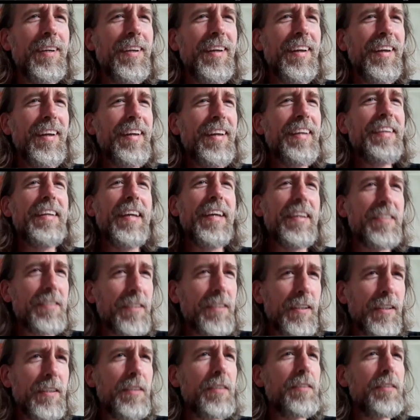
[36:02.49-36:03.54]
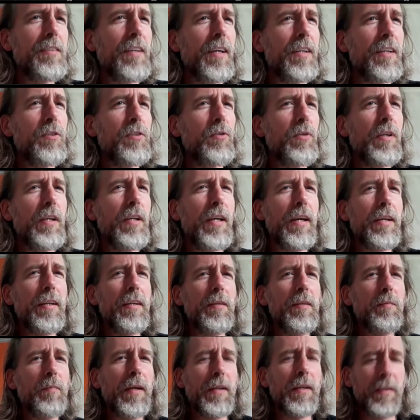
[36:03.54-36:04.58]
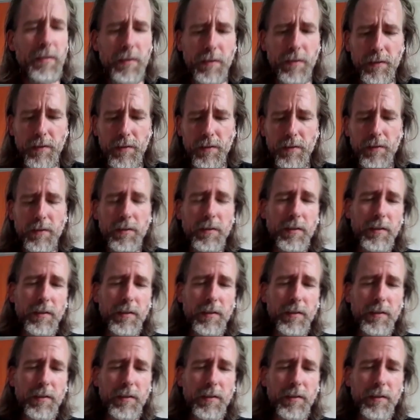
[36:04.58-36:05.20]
Yes, and it is Underhill hanging back there,